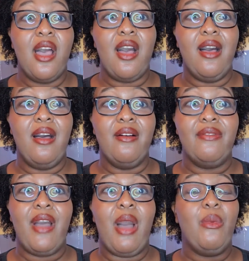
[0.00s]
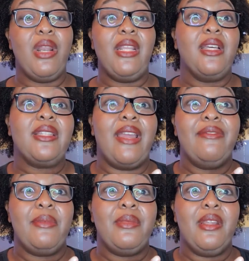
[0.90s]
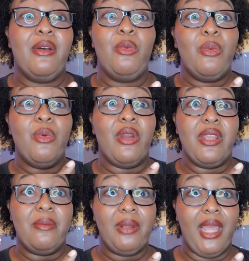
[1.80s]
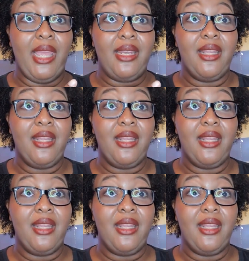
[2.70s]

of what it looked like from when we were in the plane.